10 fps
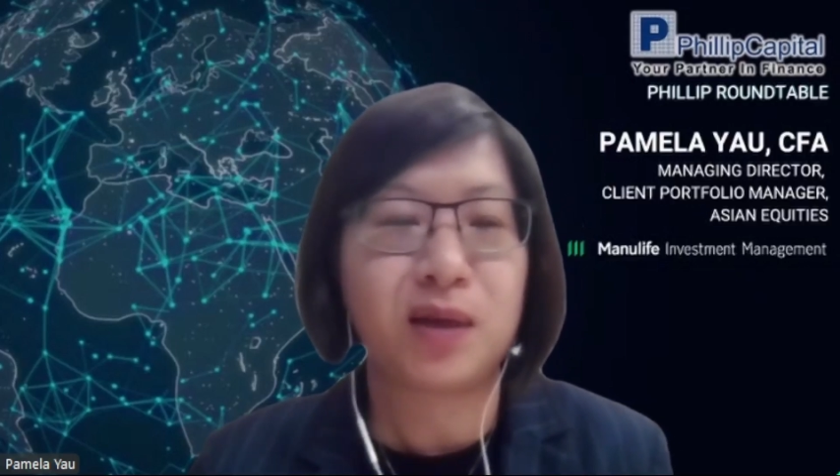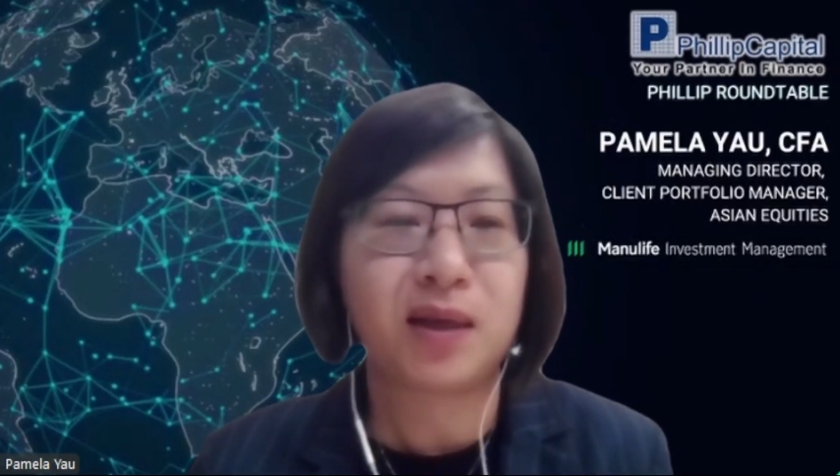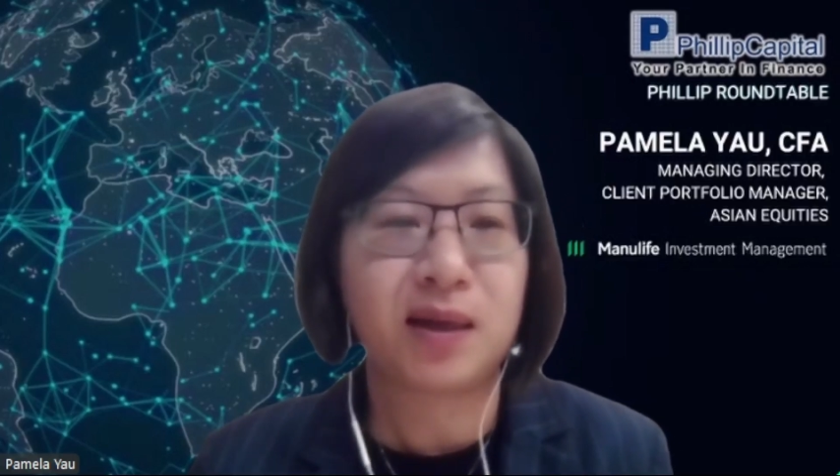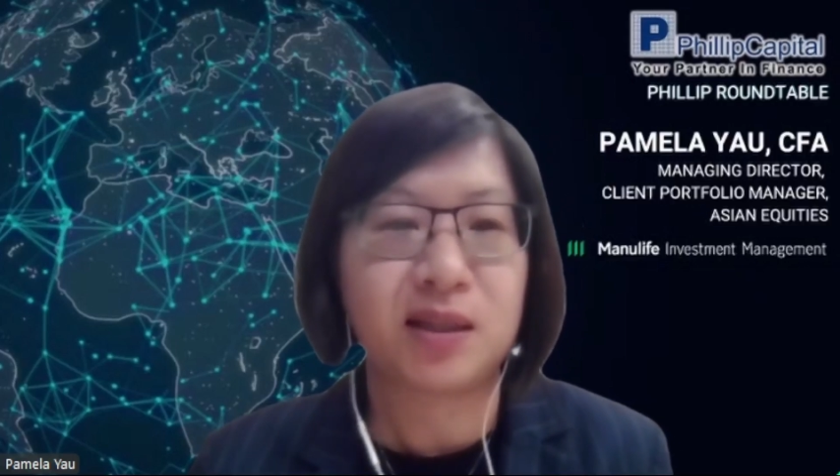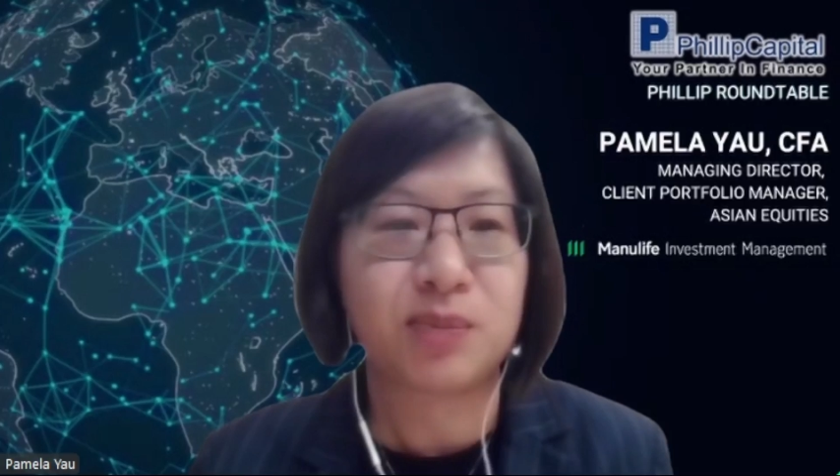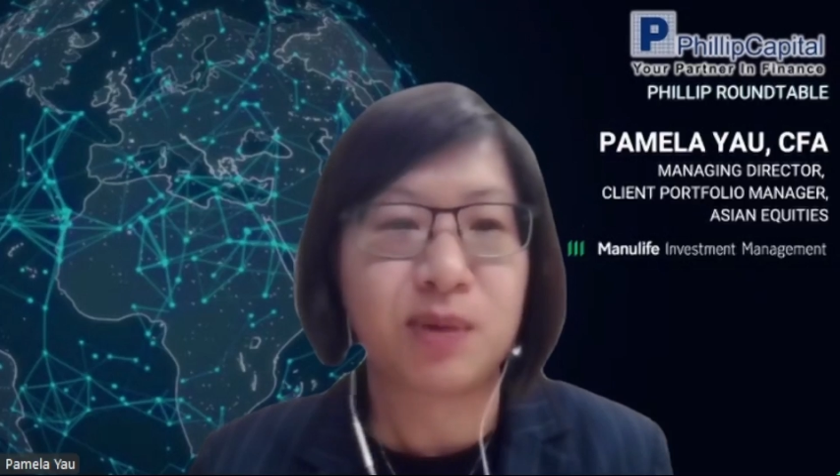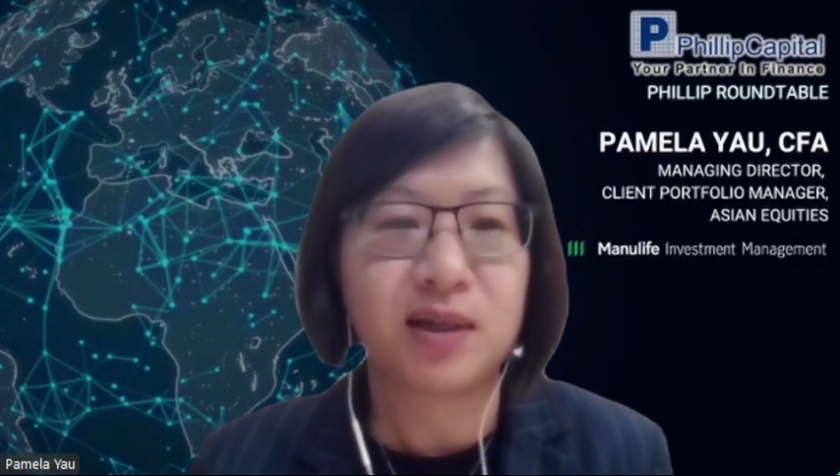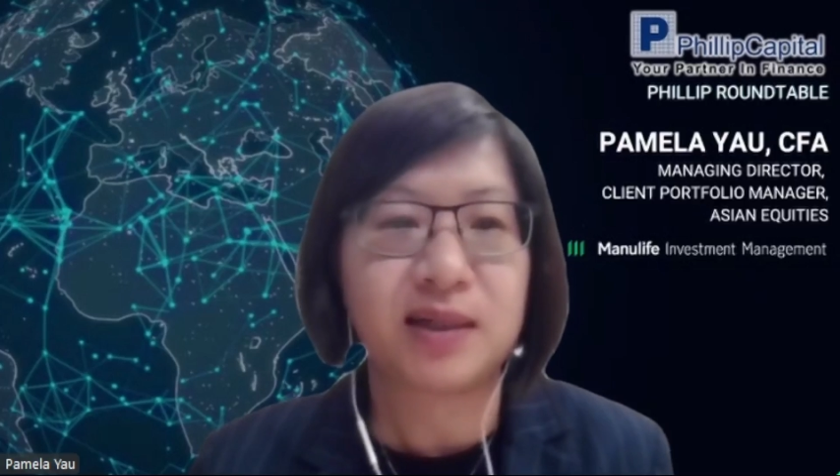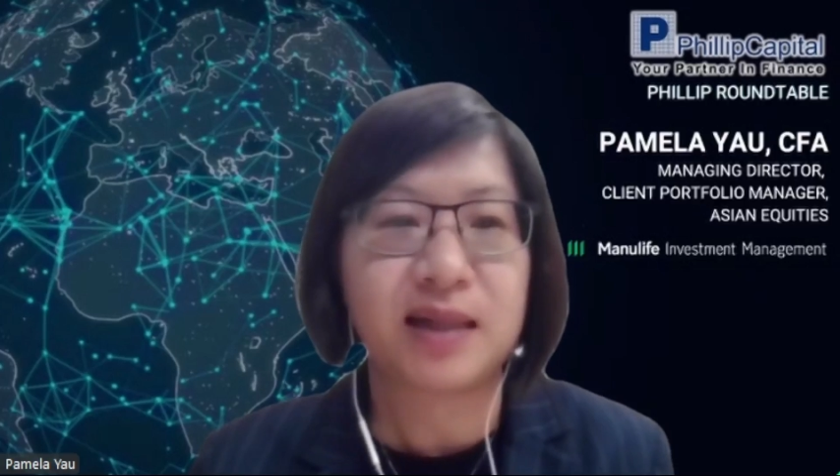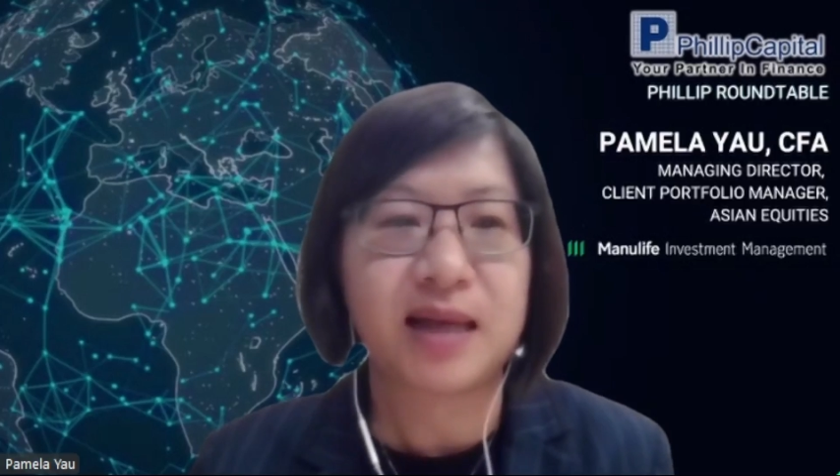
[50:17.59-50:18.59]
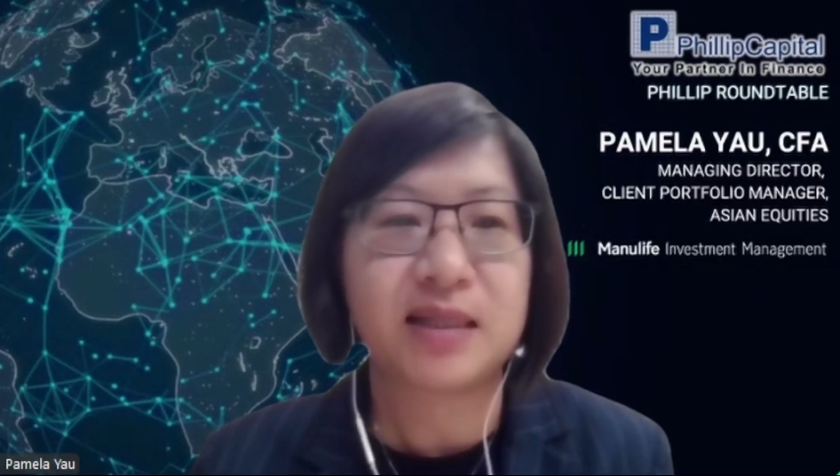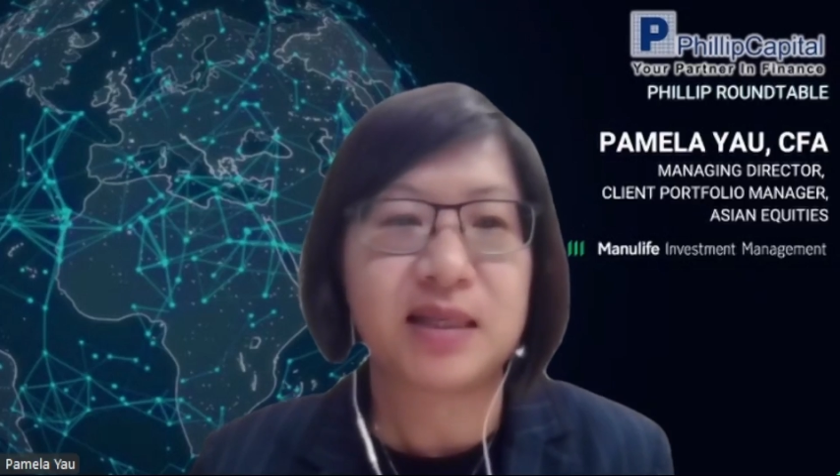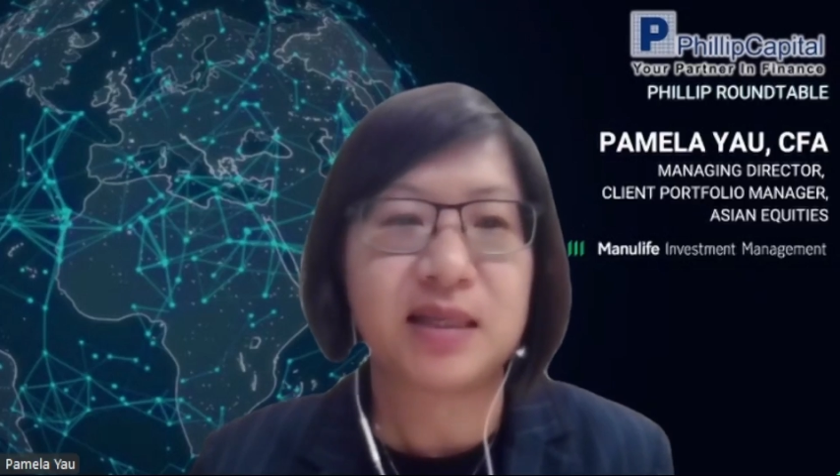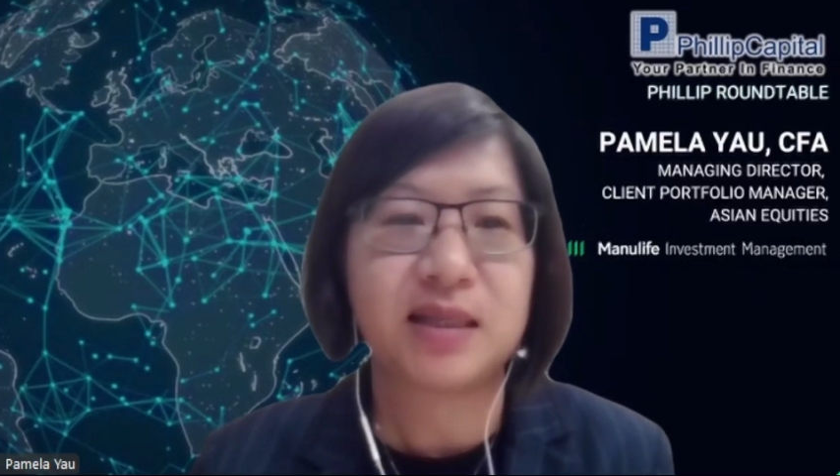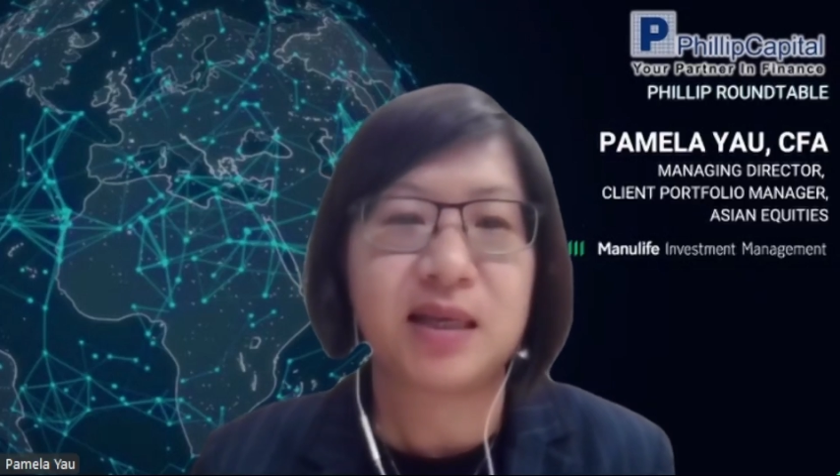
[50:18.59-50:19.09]
AI smart
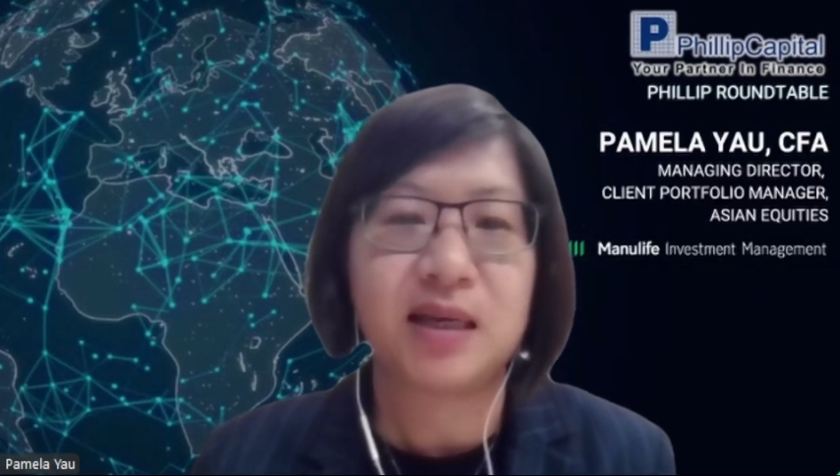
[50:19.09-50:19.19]
glasses,